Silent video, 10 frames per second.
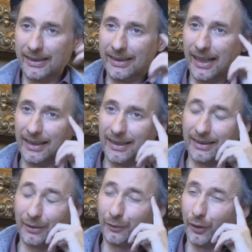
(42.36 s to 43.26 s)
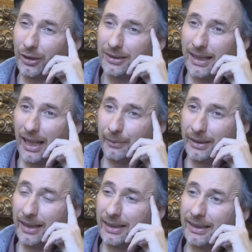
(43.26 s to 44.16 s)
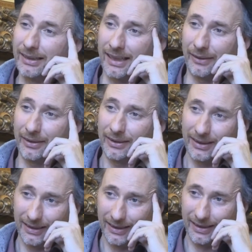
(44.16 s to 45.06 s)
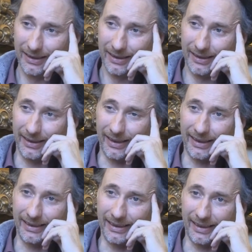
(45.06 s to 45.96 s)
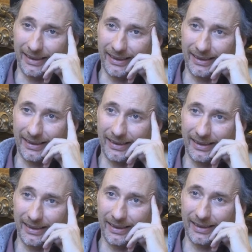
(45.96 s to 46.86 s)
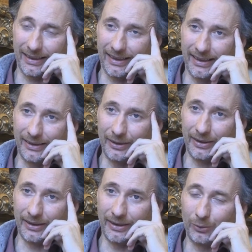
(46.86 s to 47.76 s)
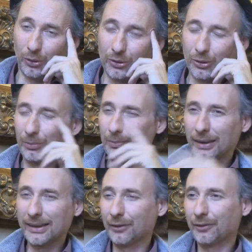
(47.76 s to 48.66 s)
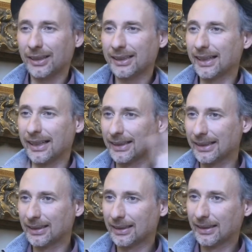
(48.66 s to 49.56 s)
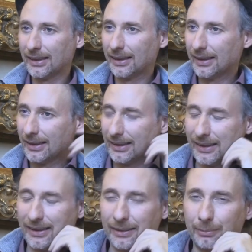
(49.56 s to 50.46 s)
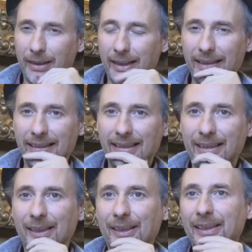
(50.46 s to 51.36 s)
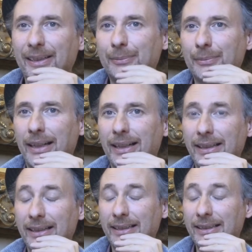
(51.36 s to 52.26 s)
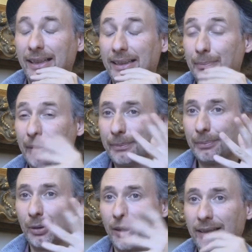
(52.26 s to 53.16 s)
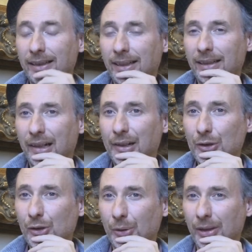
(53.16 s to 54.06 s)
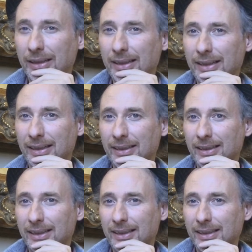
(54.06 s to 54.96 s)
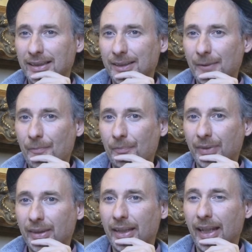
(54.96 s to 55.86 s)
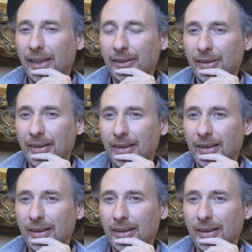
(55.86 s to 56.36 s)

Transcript: in Ireland the first time in '97, and I was completely fascinated by the people and their culture and their